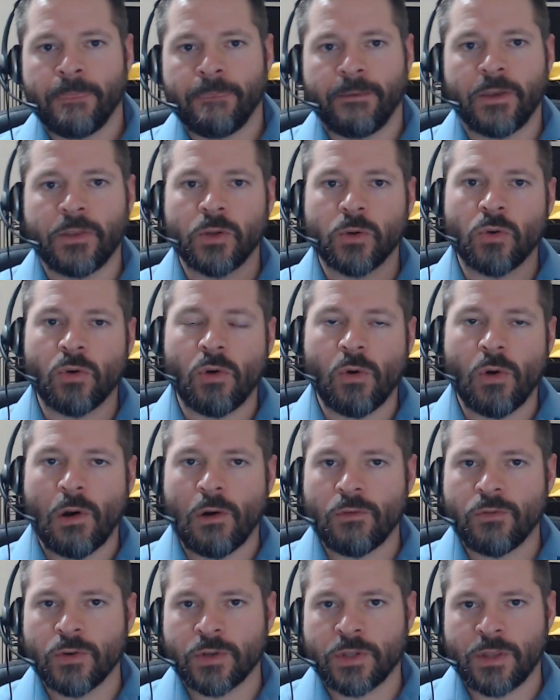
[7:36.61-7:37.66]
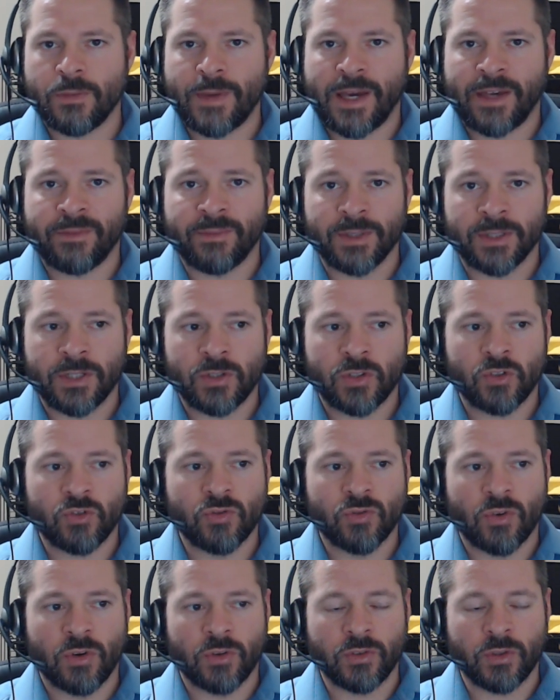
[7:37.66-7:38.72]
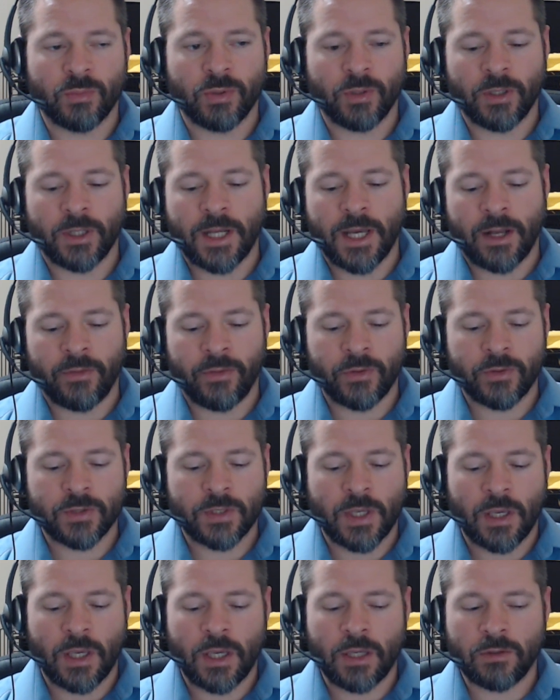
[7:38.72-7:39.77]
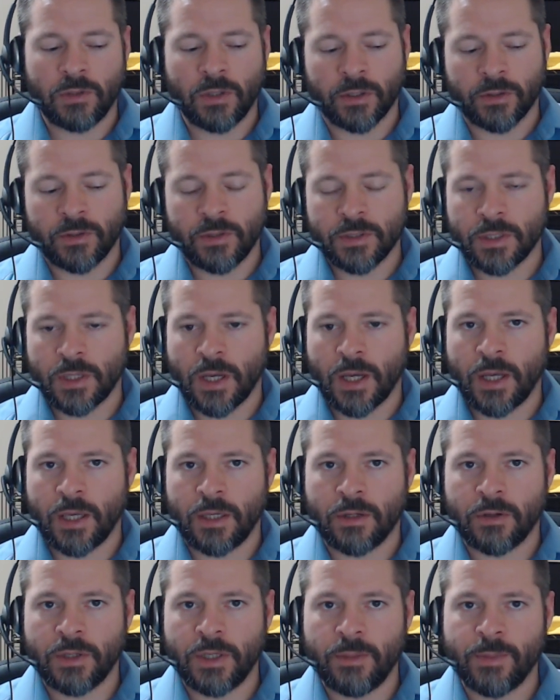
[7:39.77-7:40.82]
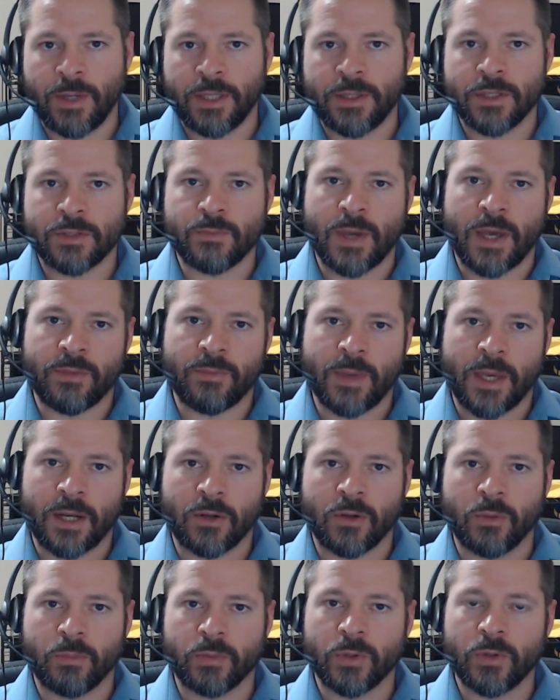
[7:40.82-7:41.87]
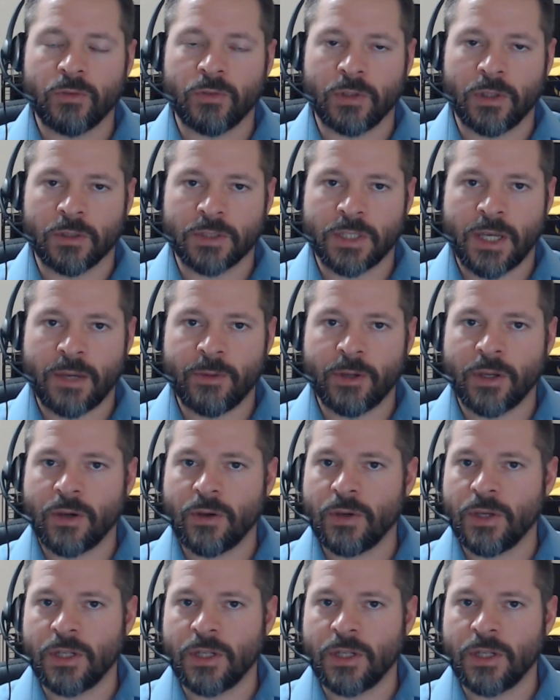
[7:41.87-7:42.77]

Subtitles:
And they'll go over to the mathematician drawer and they'll pull it out and they'll say, hey, look, this guy, he made this mathematical proof a long time ago.